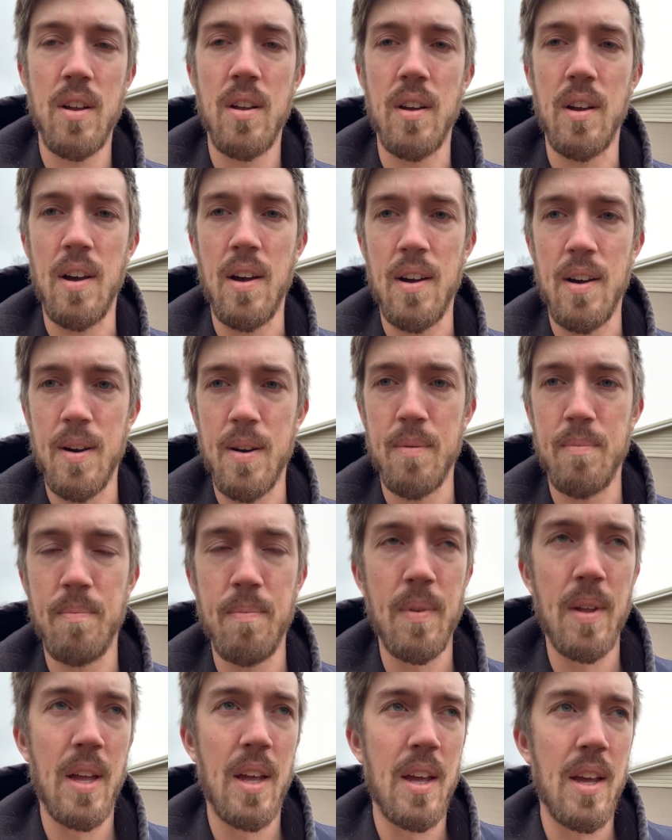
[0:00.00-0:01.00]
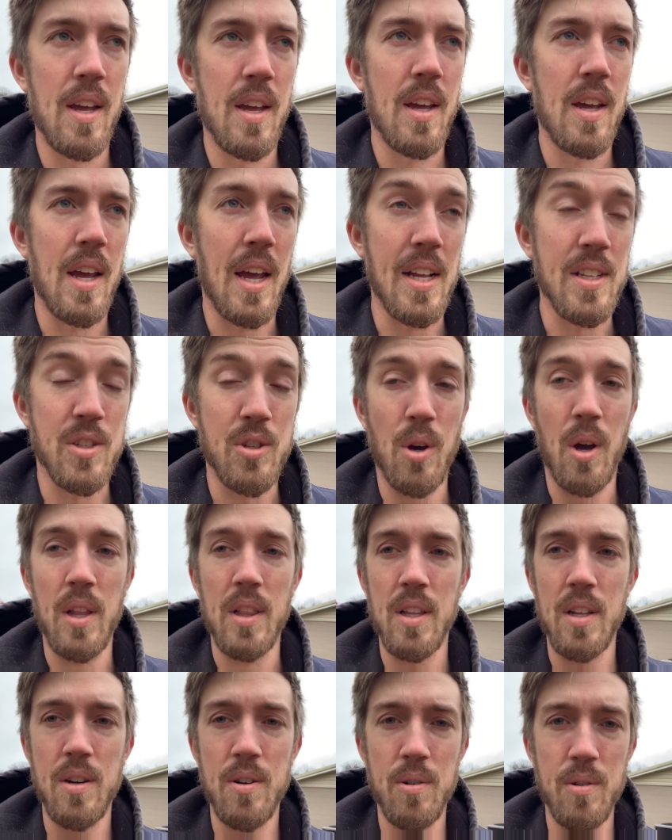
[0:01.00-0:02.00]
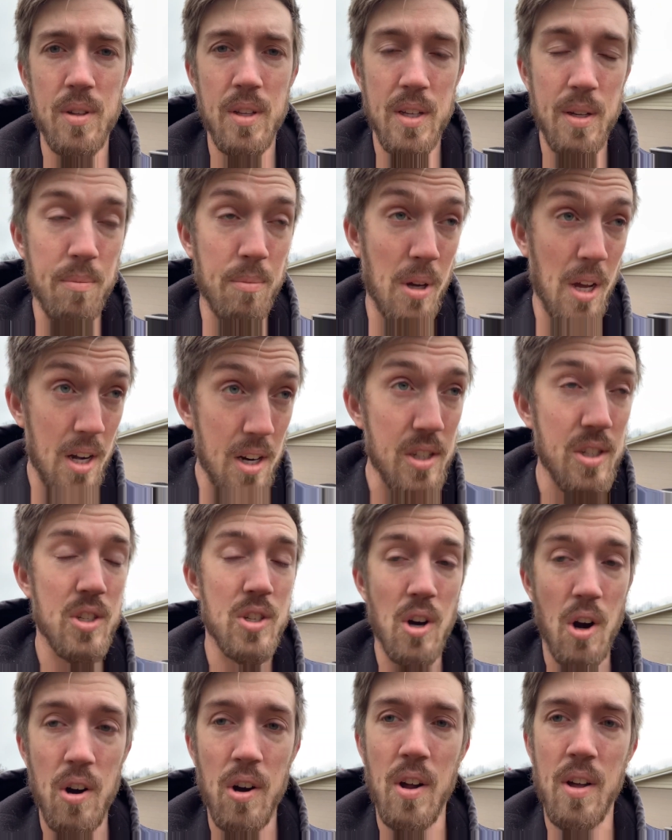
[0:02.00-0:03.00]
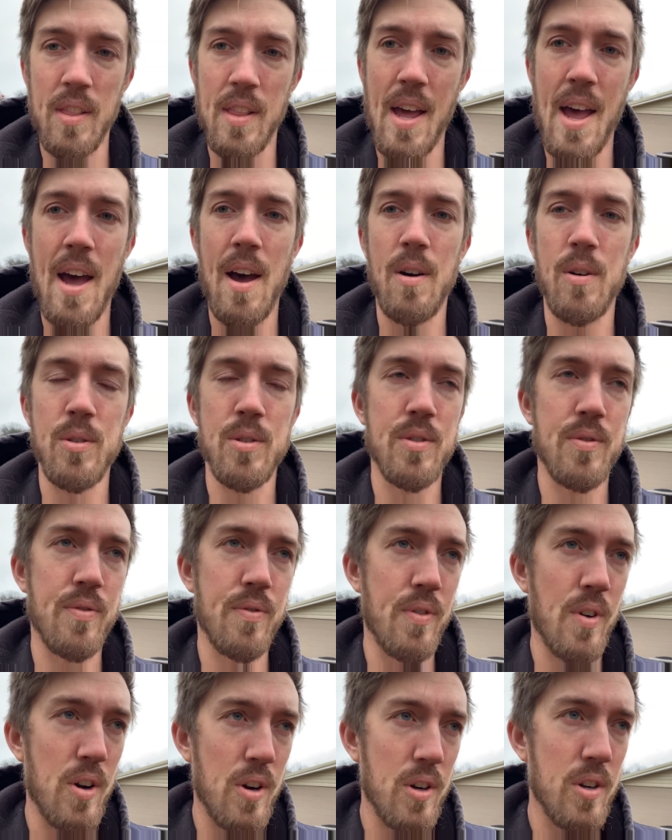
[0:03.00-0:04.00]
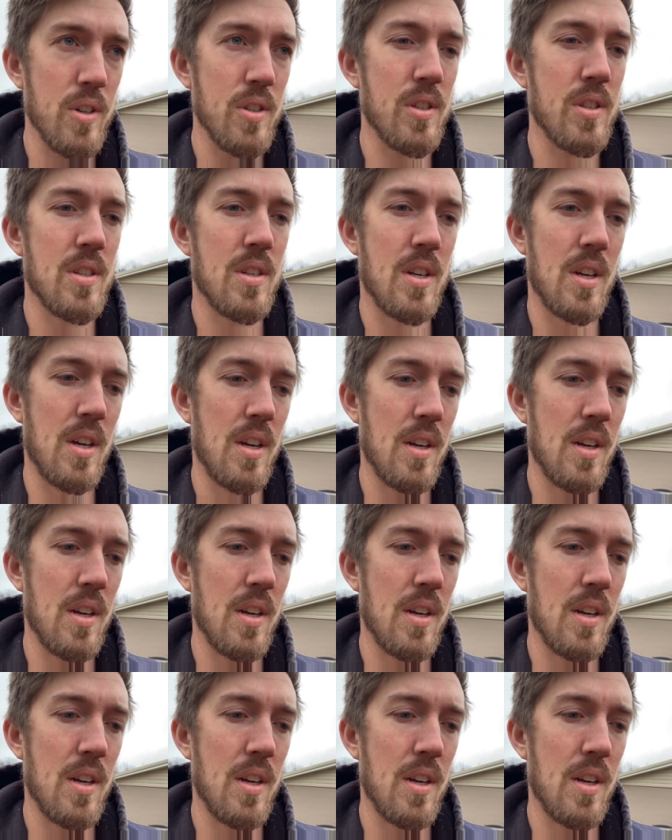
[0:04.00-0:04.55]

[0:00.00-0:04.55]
And so I literally am going to start on the house first,